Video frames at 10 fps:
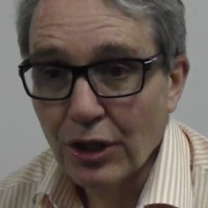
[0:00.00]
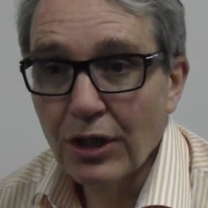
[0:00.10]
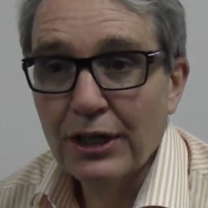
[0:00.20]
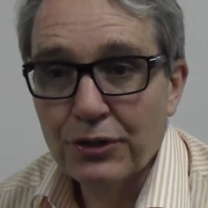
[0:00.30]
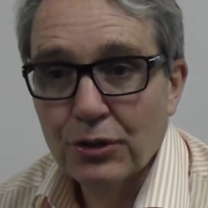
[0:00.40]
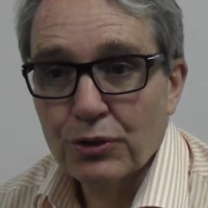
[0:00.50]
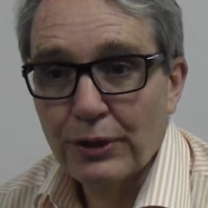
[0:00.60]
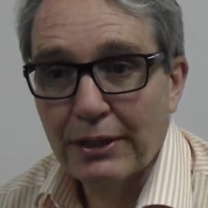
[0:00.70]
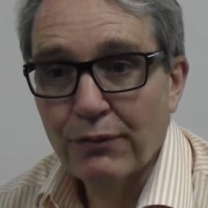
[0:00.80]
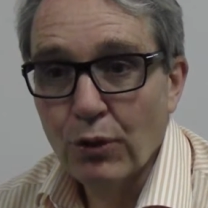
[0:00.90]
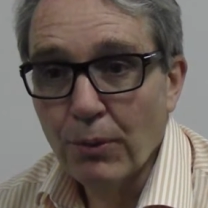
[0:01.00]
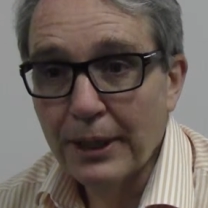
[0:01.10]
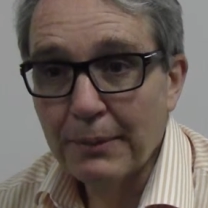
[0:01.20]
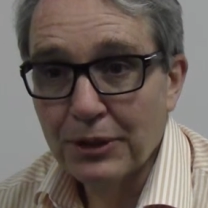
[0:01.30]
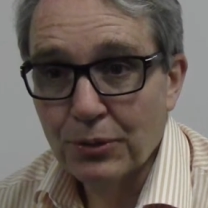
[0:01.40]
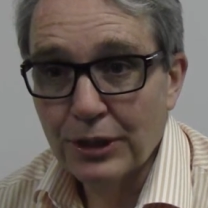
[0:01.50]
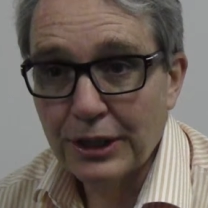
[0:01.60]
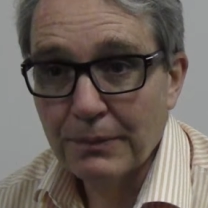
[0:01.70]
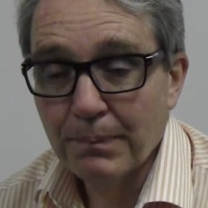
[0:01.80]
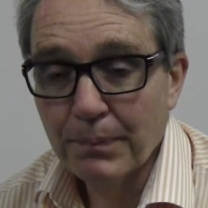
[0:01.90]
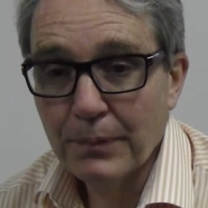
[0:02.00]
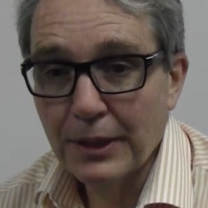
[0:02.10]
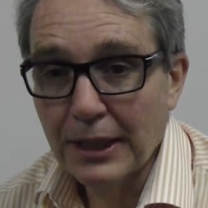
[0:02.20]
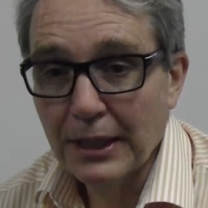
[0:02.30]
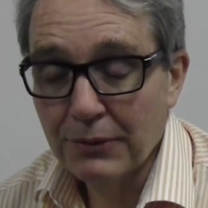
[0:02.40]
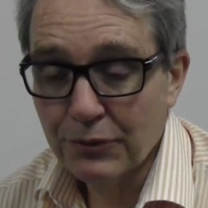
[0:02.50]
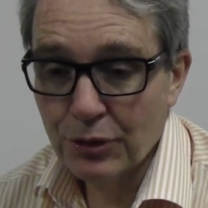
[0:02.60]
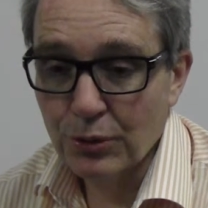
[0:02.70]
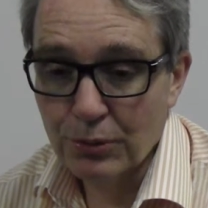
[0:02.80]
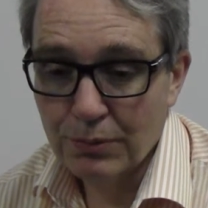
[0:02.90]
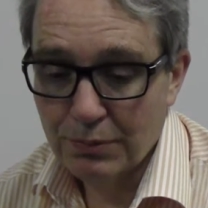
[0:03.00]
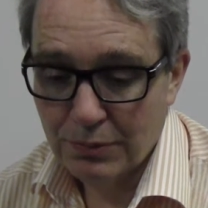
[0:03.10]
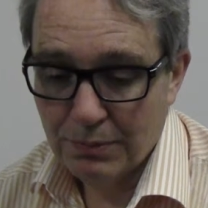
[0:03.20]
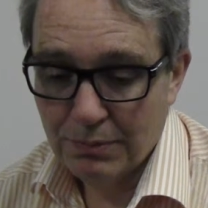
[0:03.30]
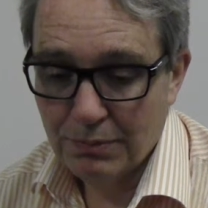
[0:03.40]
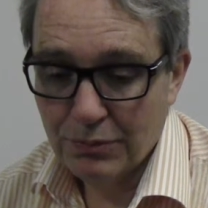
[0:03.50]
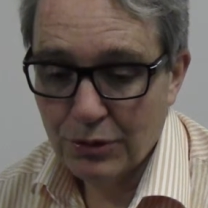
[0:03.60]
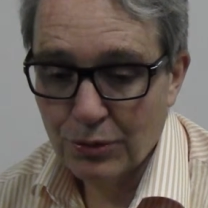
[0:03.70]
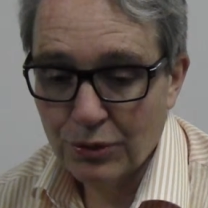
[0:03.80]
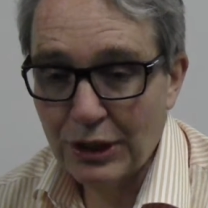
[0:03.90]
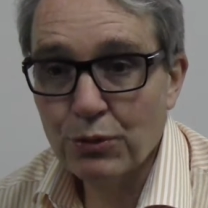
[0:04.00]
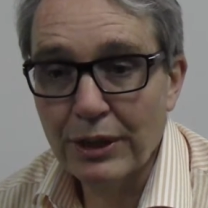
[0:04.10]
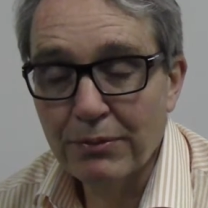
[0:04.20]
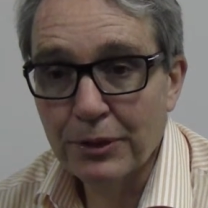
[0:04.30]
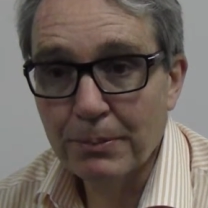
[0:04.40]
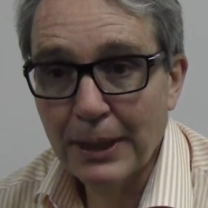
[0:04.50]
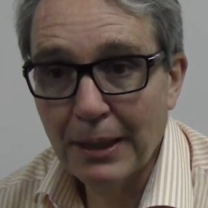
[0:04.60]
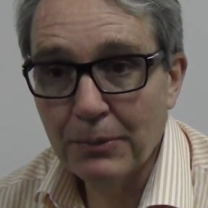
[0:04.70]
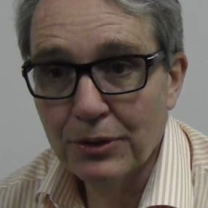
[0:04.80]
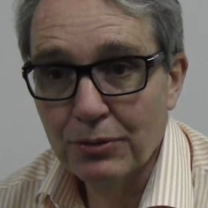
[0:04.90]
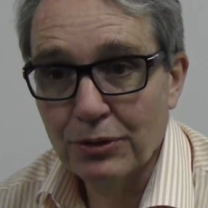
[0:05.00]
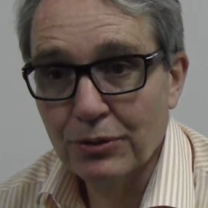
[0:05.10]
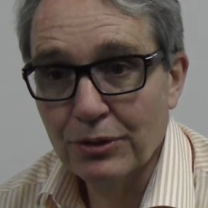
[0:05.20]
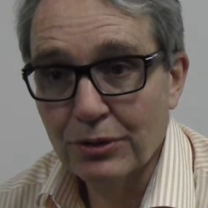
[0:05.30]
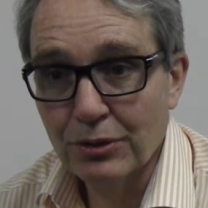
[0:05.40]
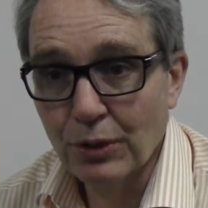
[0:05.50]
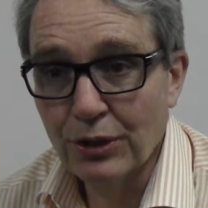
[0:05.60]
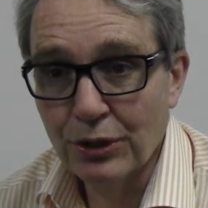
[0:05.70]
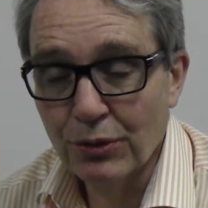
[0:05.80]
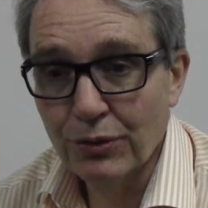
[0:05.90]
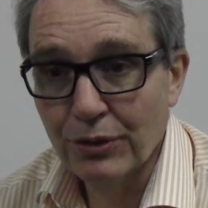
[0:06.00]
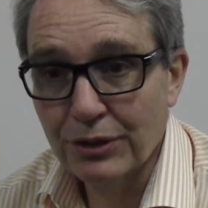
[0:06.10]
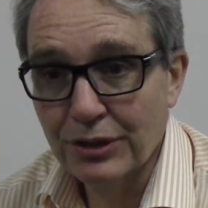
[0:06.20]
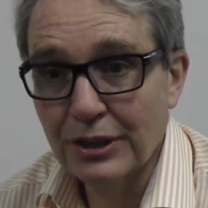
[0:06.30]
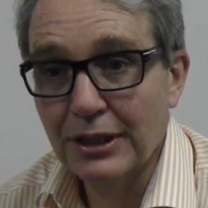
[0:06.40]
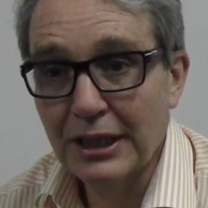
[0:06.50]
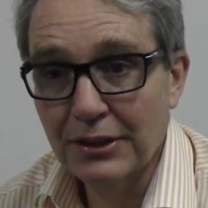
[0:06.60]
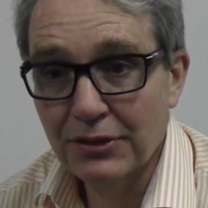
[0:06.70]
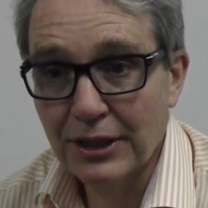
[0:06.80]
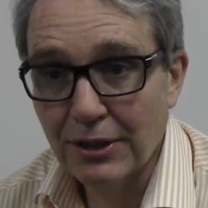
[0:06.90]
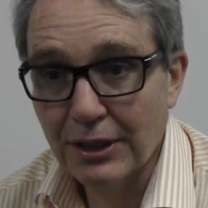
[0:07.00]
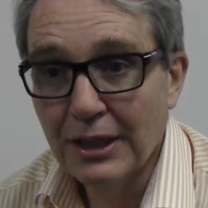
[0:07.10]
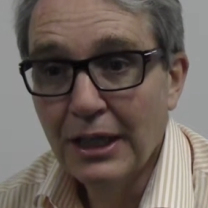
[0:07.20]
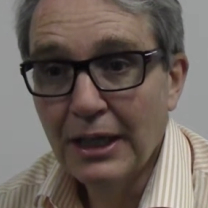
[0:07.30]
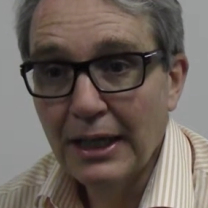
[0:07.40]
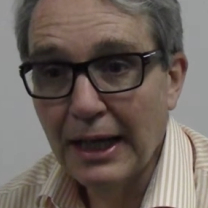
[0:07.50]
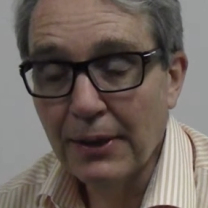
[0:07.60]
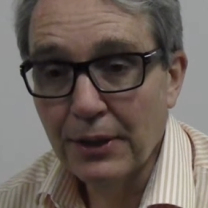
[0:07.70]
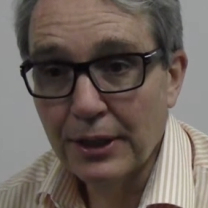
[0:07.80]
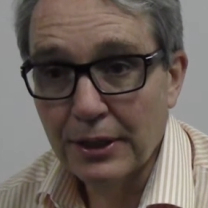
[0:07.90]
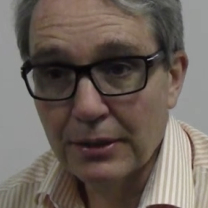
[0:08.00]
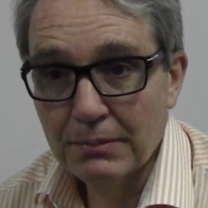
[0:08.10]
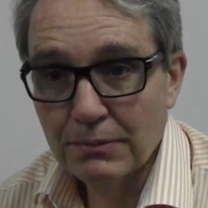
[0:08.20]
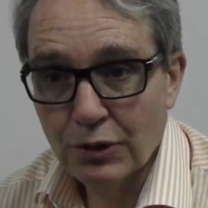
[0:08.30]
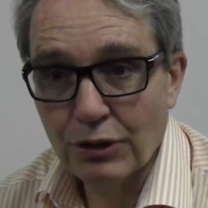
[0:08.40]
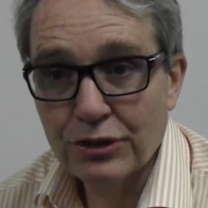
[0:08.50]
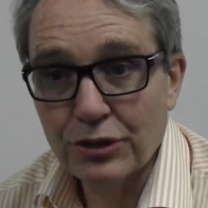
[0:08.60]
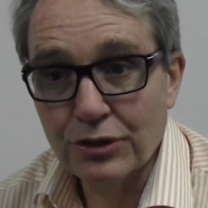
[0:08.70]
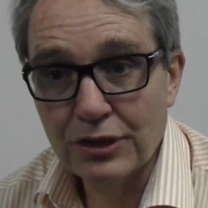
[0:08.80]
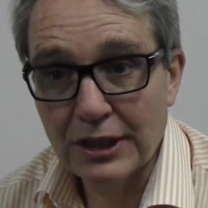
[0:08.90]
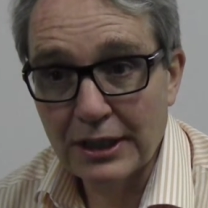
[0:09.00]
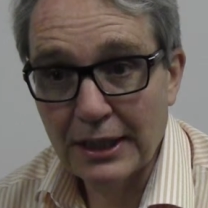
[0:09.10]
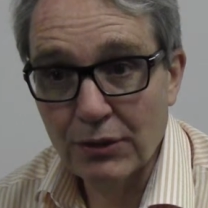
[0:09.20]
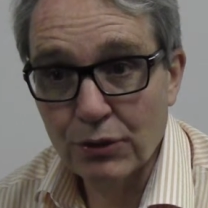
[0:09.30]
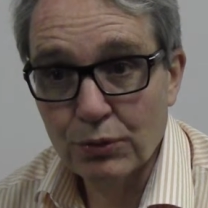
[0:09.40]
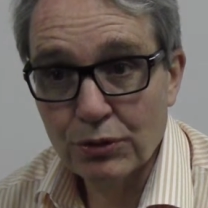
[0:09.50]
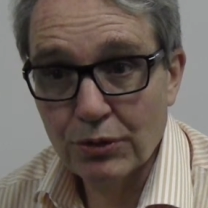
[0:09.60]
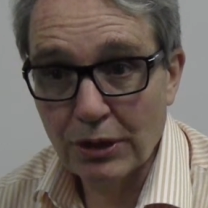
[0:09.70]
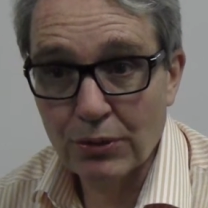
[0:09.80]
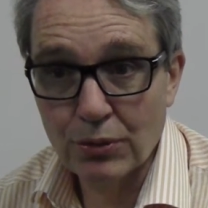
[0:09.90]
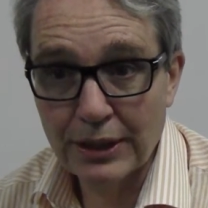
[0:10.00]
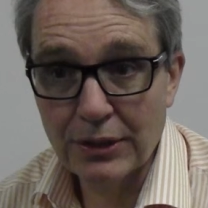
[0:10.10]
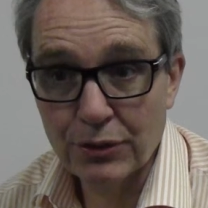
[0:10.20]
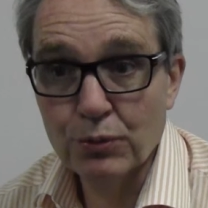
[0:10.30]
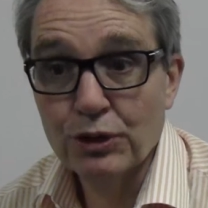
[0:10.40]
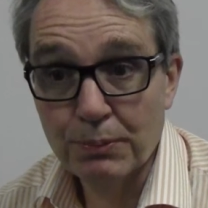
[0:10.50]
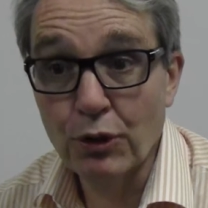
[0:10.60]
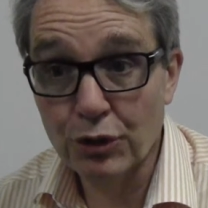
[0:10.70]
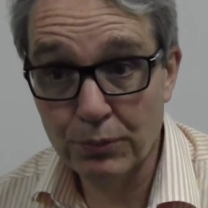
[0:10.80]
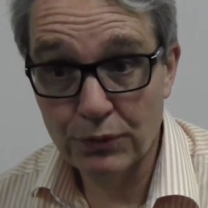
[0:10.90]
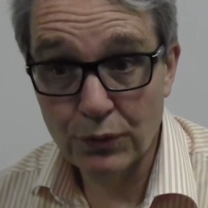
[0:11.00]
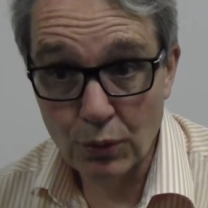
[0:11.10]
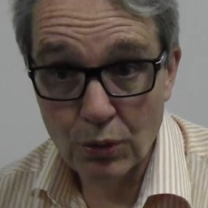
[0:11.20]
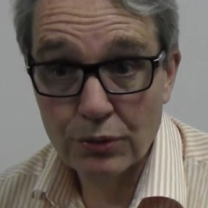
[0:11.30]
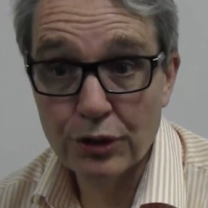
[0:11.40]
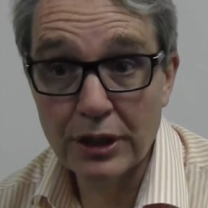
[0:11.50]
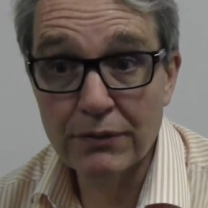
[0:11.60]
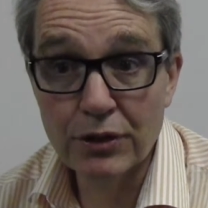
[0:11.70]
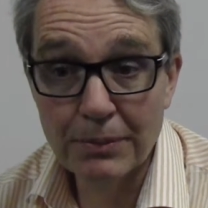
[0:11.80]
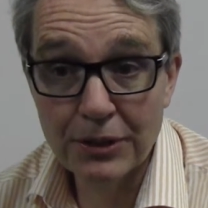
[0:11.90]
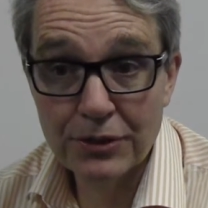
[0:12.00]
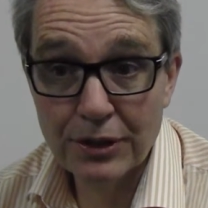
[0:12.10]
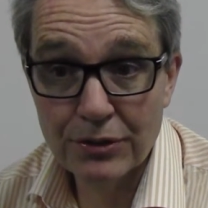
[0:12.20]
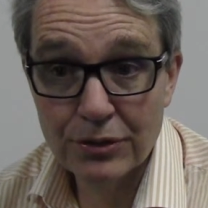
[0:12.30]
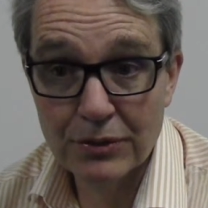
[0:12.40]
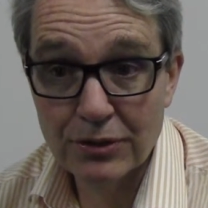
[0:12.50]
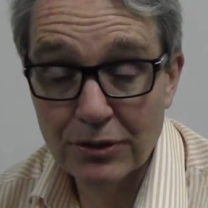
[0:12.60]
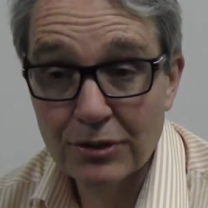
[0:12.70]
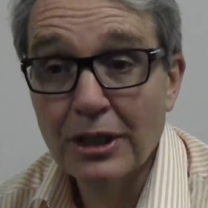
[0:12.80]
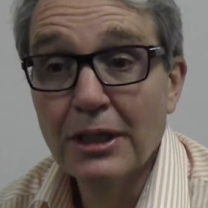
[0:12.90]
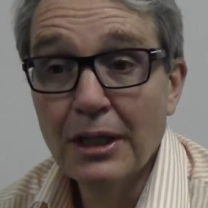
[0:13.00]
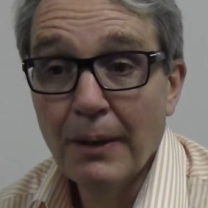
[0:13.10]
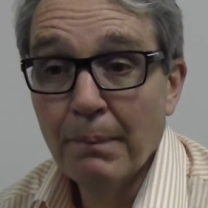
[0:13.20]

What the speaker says: an alliance contract formed there between two central government departments, which was the Roading Authority and CERA, and the Christchurch City Council, which was a local council responsible for the delivery of most of those services.